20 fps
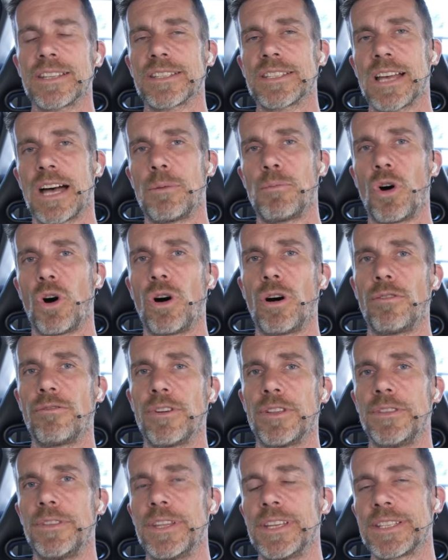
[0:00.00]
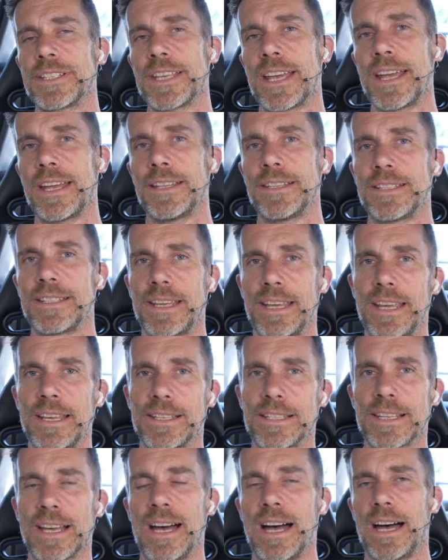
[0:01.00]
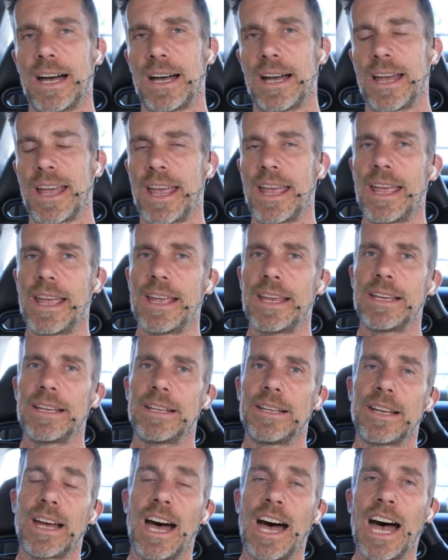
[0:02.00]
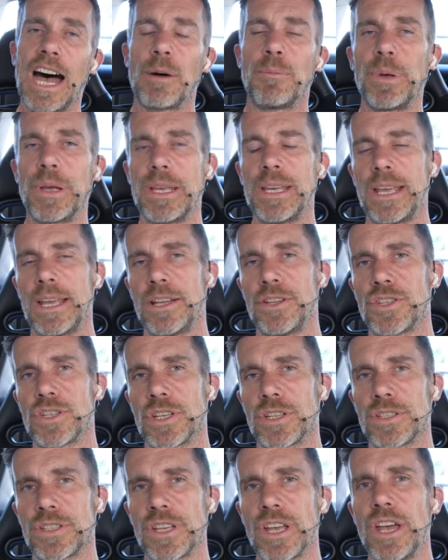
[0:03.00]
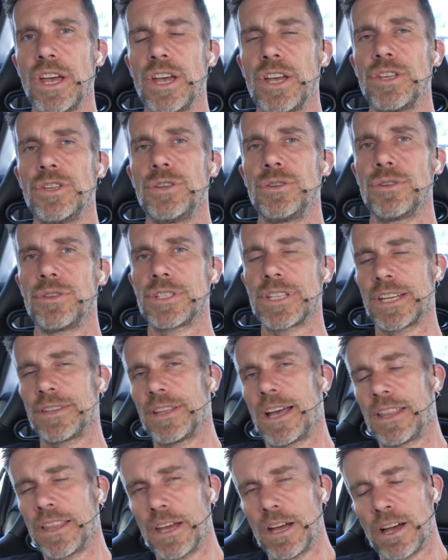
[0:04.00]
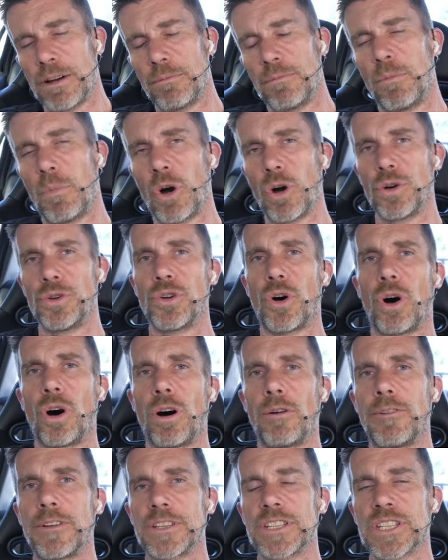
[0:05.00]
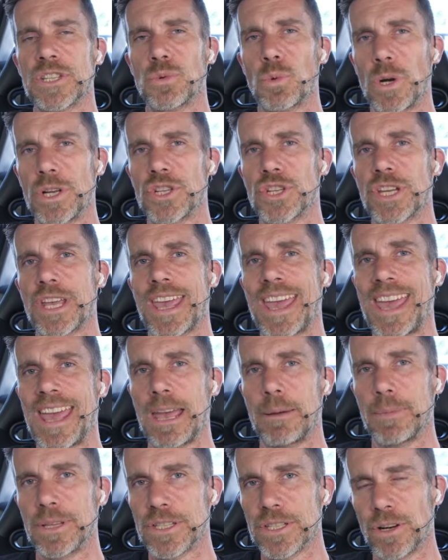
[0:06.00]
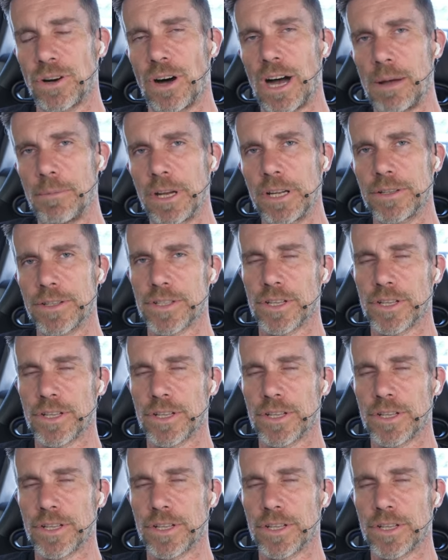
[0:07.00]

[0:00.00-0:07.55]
some of Nissan's SR and RB engines used another mode of switched cam timing.